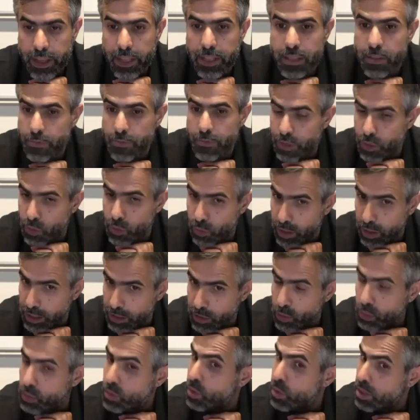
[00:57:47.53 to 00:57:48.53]
individual
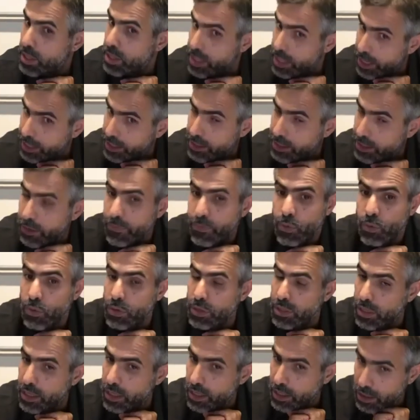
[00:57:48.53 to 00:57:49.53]
to collective
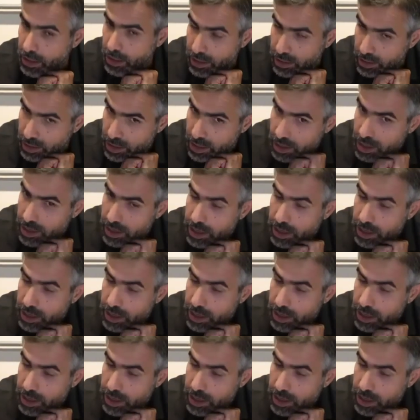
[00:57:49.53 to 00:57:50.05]
to